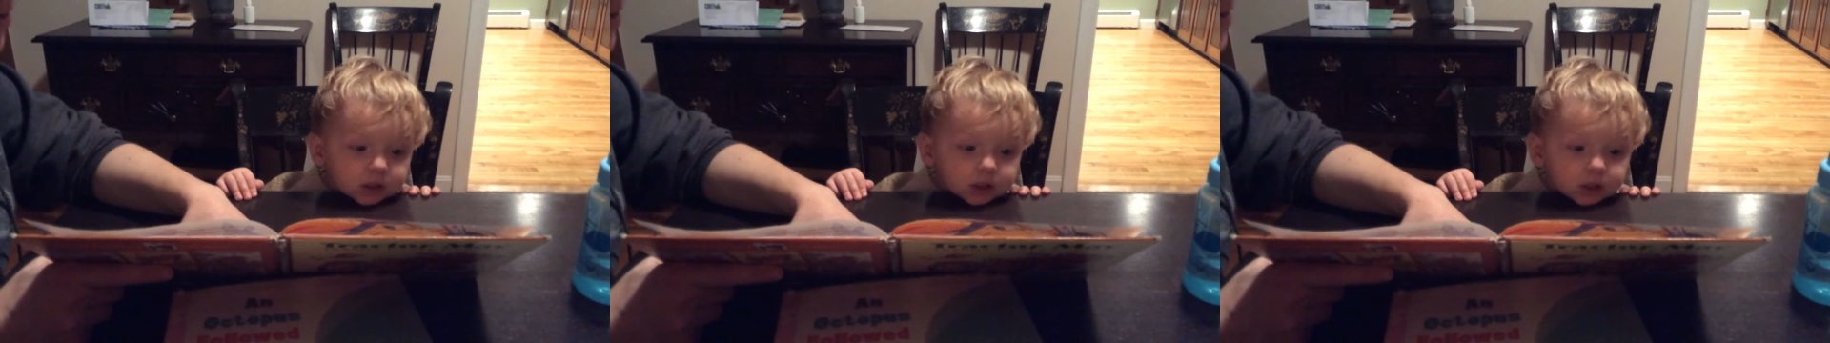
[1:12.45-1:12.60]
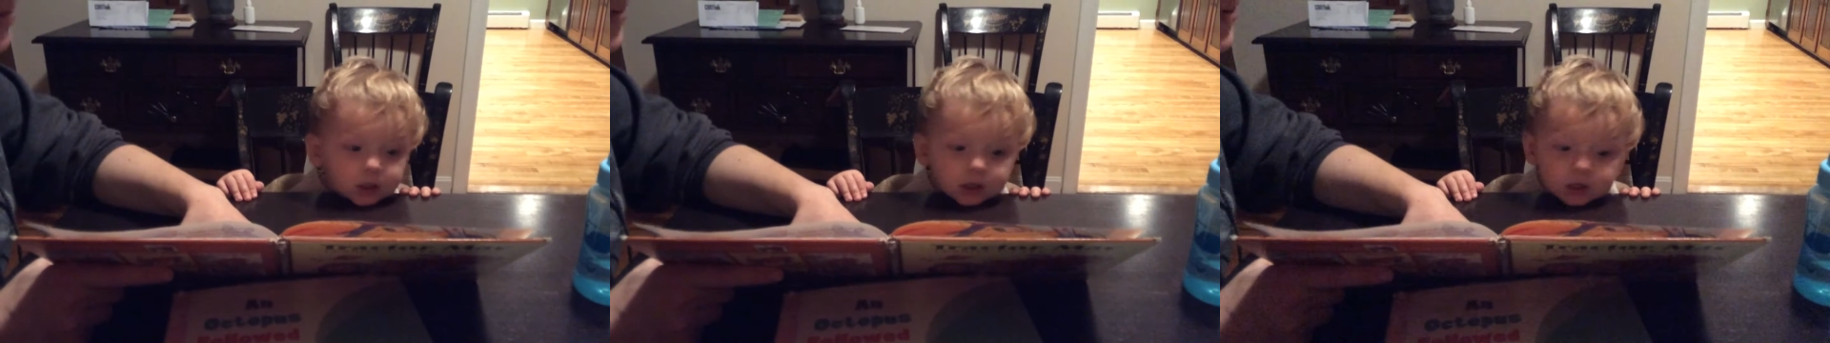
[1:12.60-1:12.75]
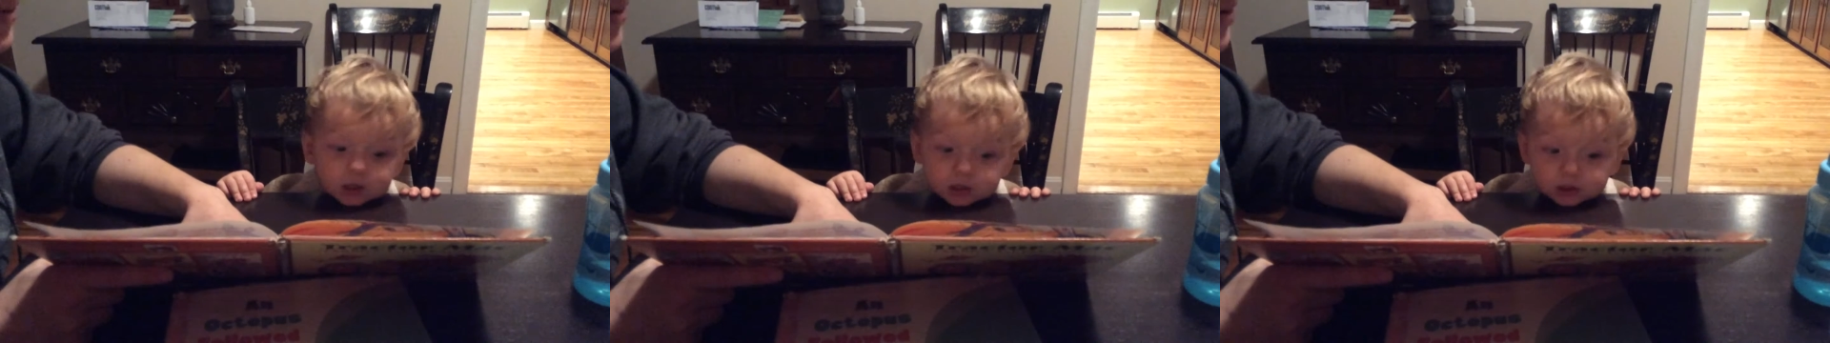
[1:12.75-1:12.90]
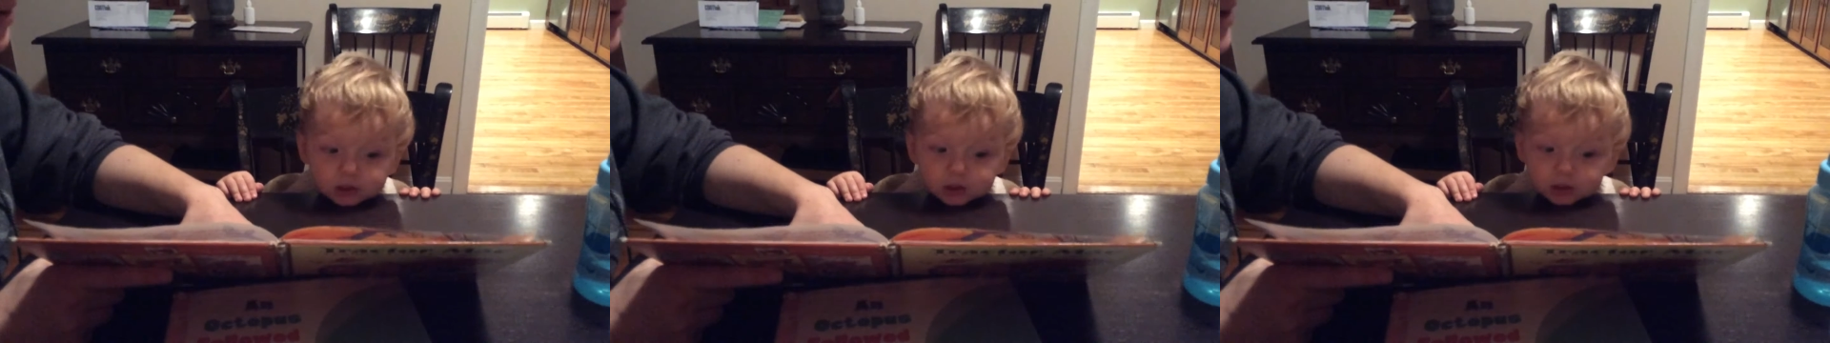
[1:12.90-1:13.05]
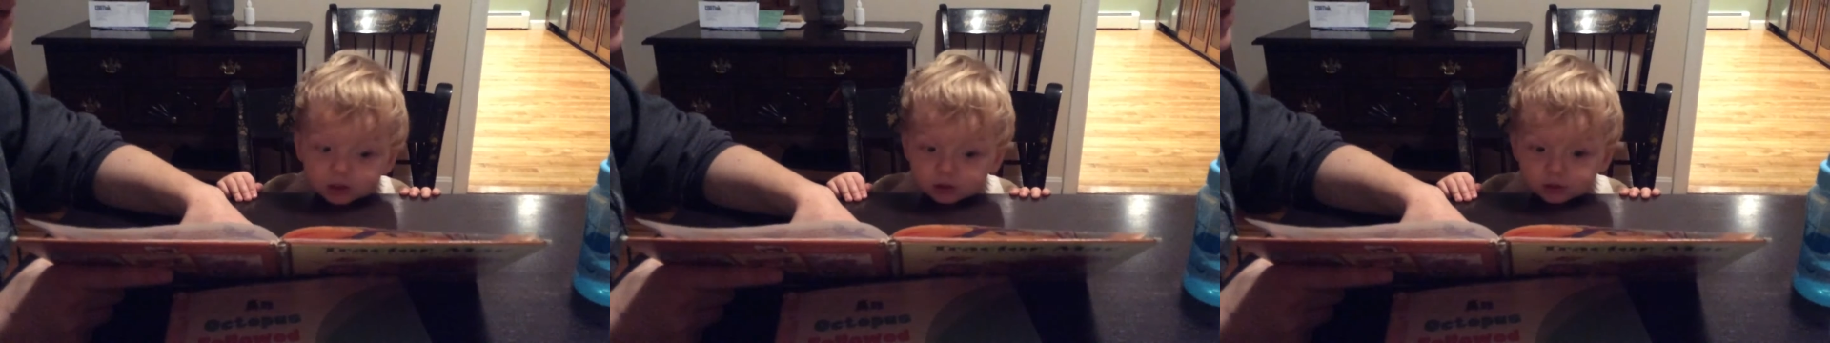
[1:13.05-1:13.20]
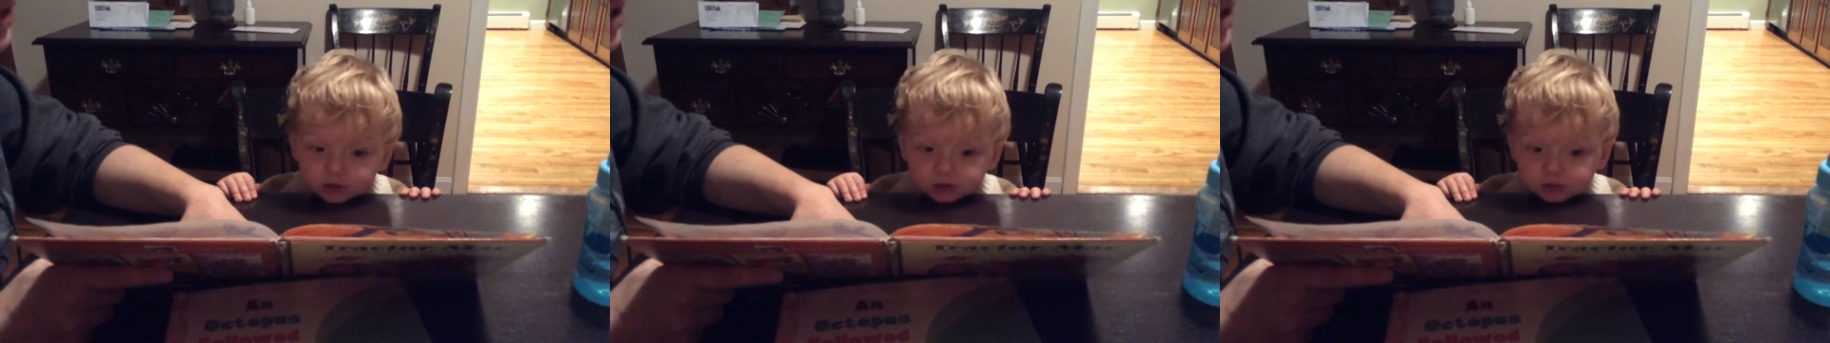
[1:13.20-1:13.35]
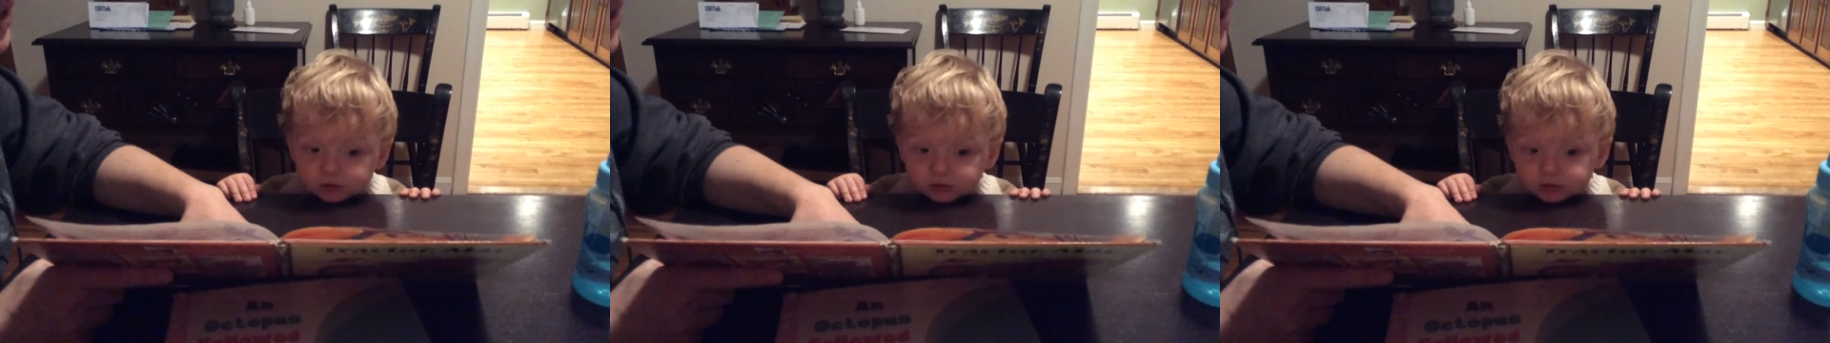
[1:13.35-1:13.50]
you
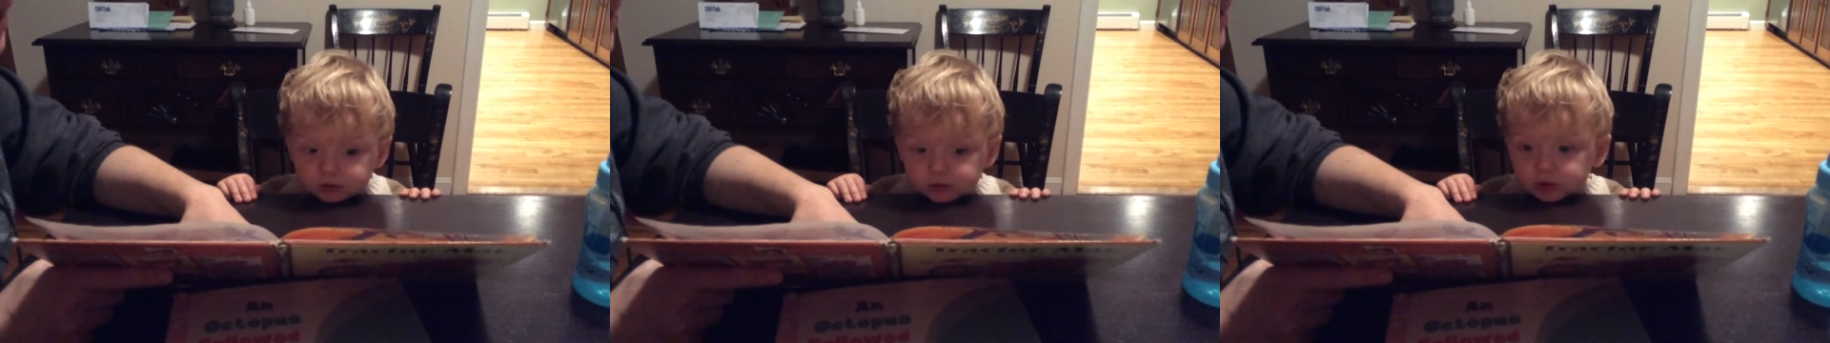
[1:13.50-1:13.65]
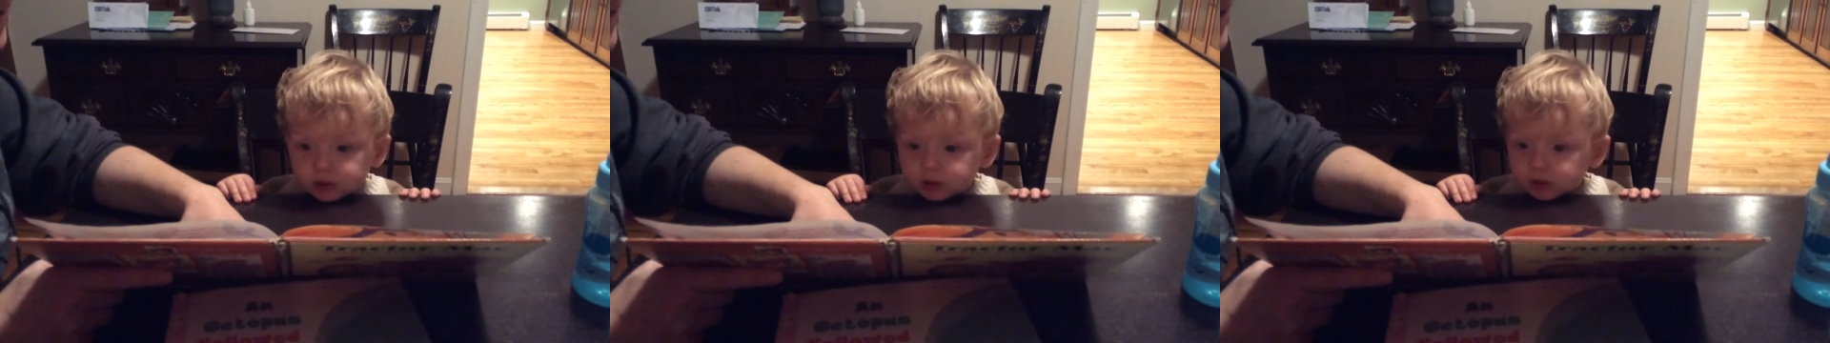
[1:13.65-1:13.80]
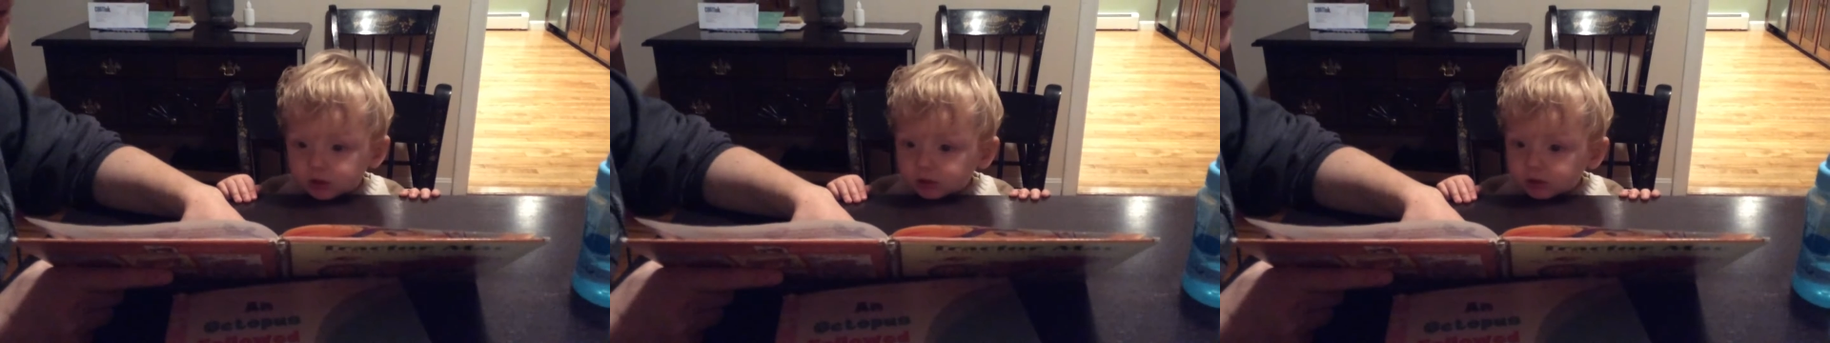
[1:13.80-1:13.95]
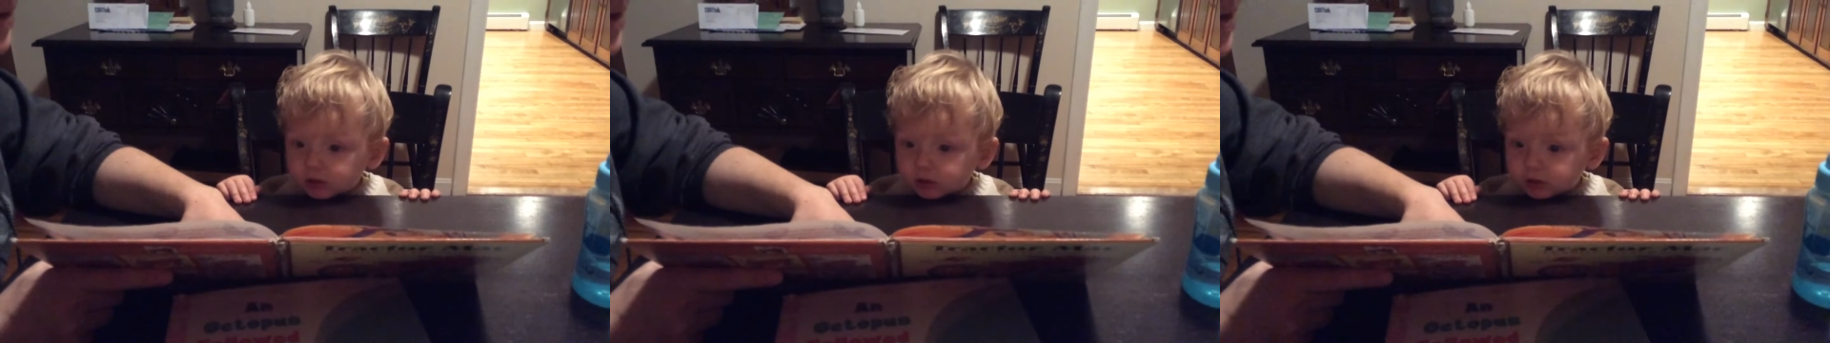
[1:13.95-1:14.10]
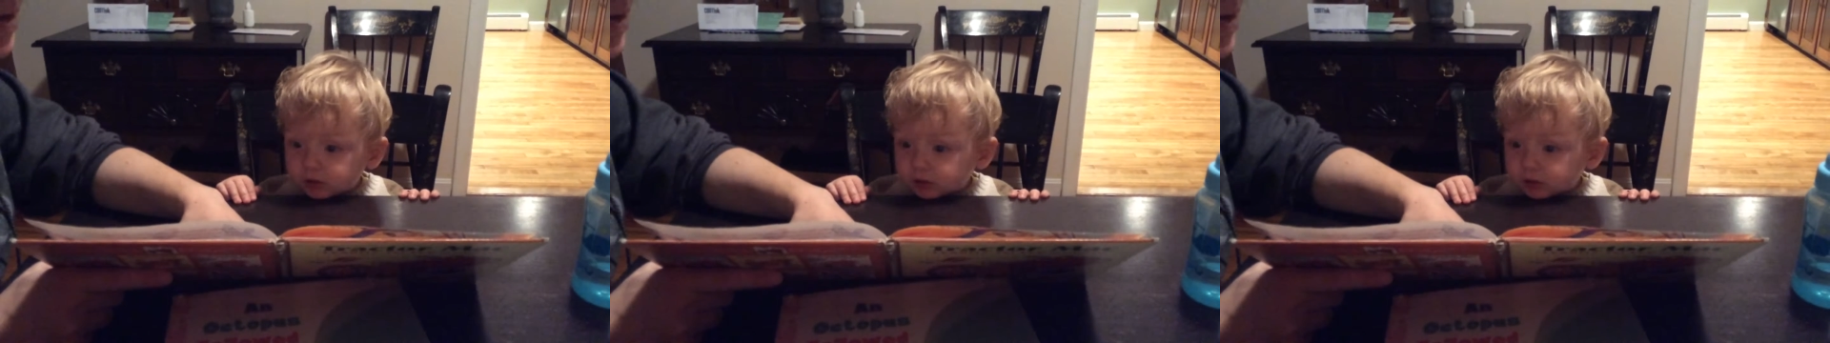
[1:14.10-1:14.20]
couldn't, she answered.